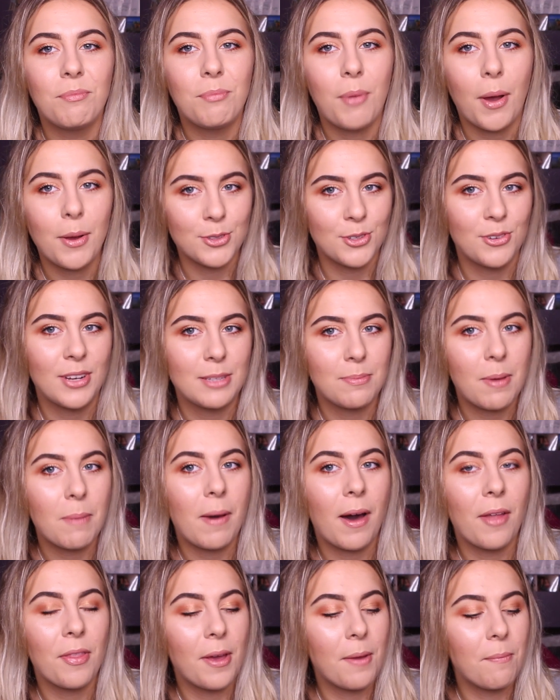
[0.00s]
post a recipe
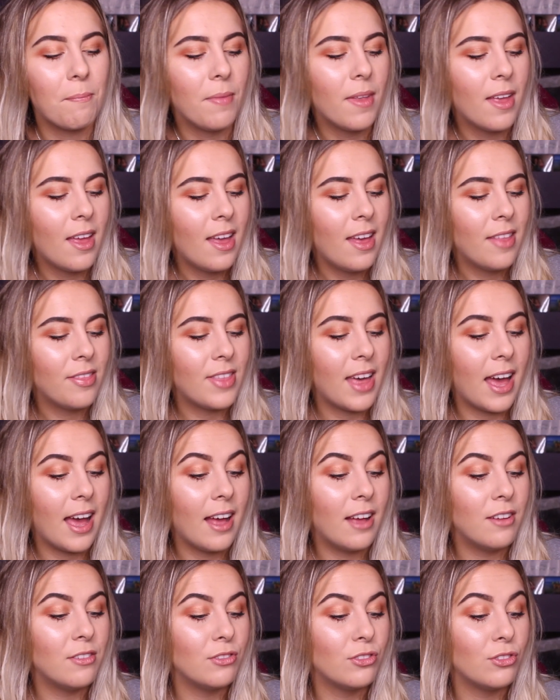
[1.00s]
about them.
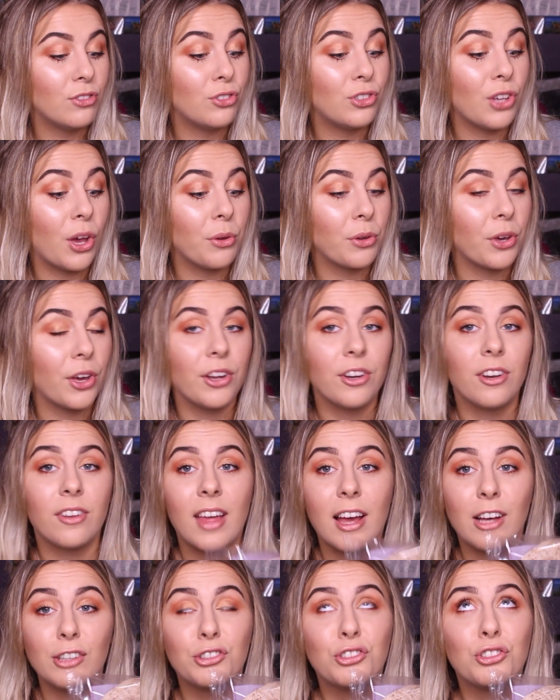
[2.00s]
They're so good.
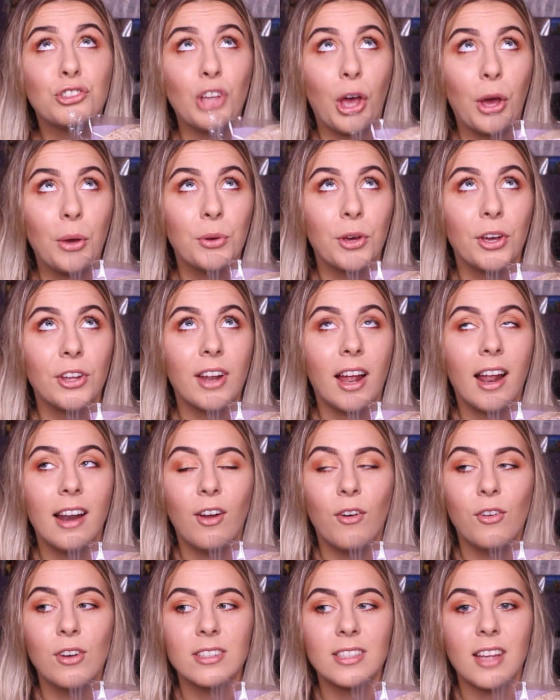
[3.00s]
They are so good, and
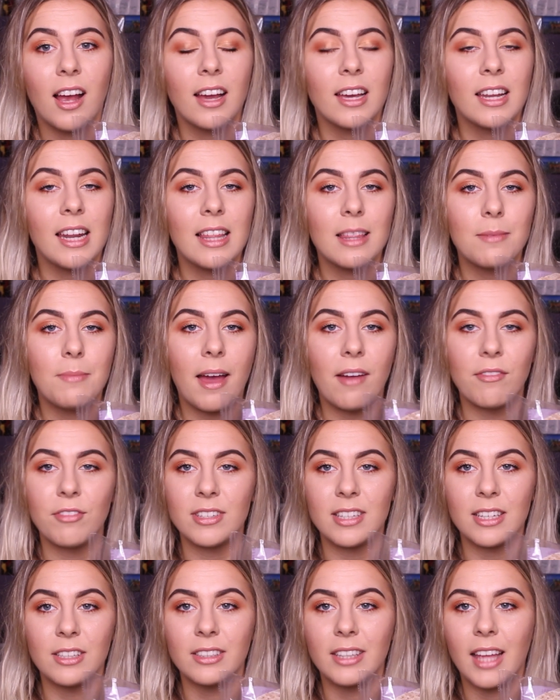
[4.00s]
honestly, I could eat them every
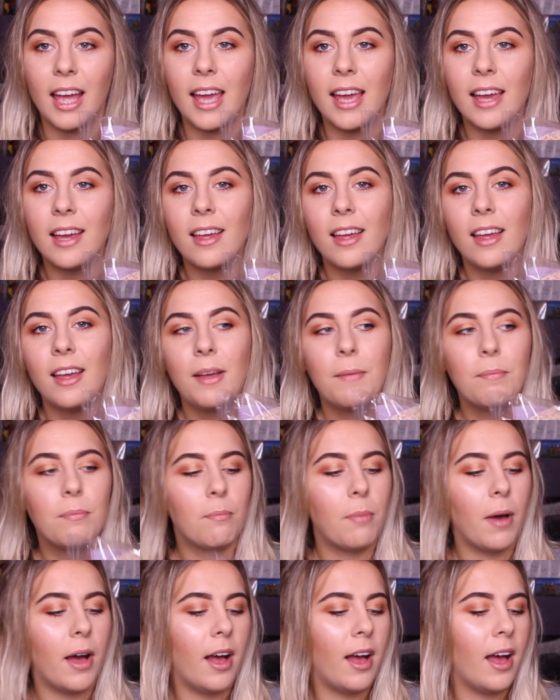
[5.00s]
single day.
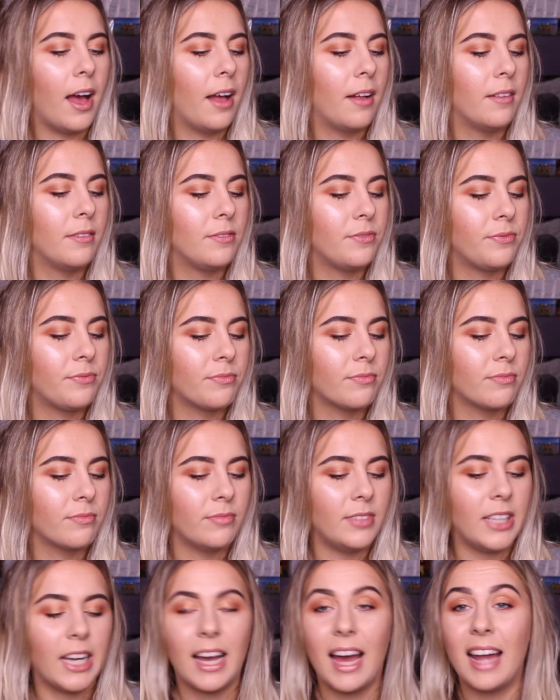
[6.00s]
But
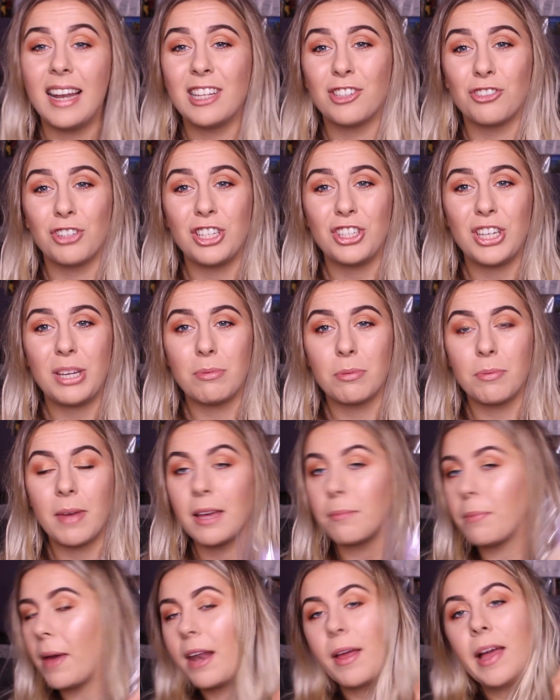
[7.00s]
yeah, and it's really cheap to
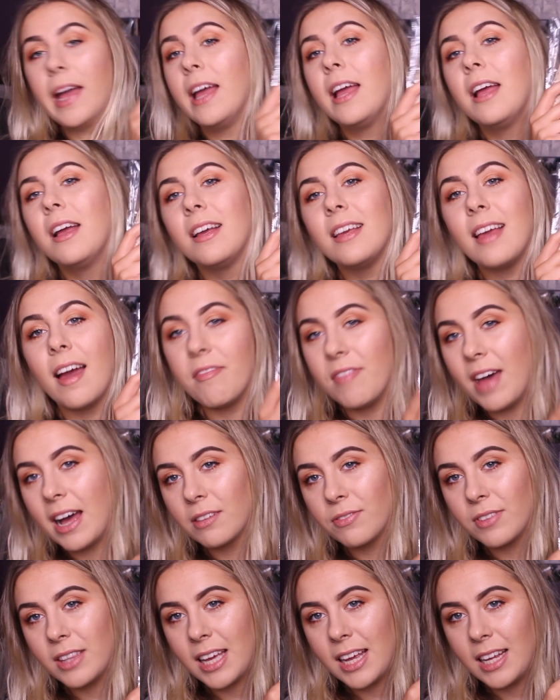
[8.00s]
make. But anyway, yeah,
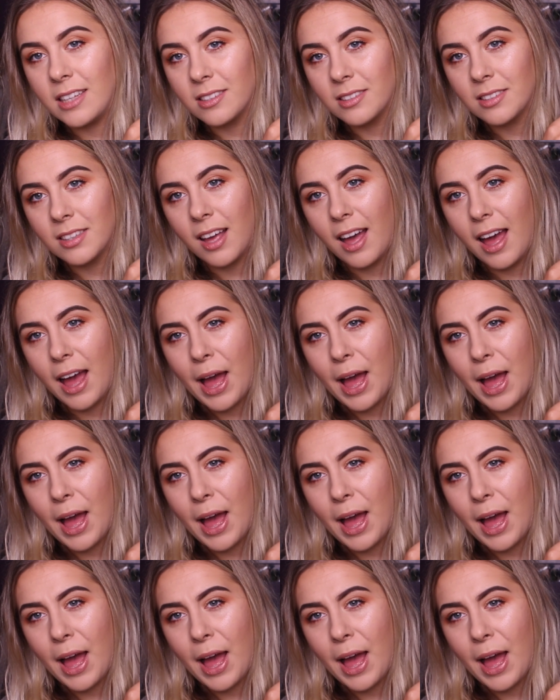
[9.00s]
that's for these.